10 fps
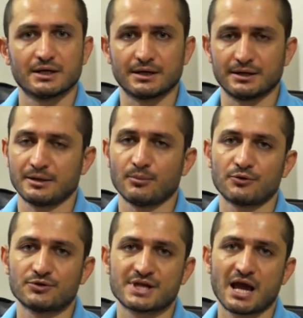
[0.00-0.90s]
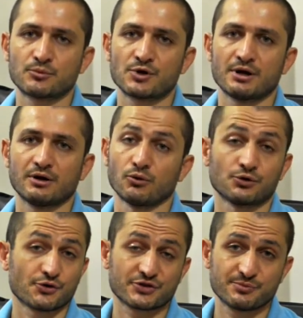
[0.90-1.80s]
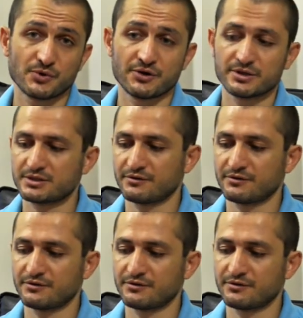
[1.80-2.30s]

about this camera, or your experience